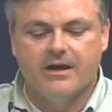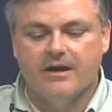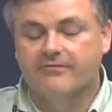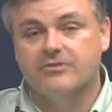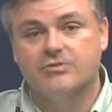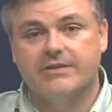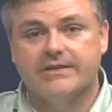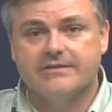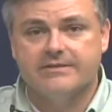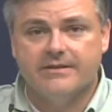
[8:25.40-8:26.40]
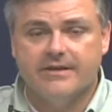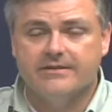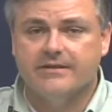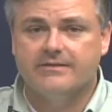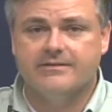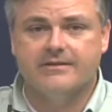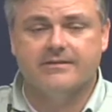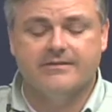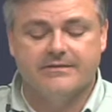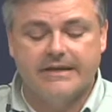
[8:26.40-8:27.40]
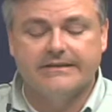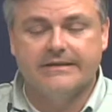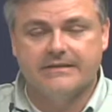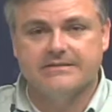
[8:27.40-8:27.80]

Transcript: for joining us today and telling us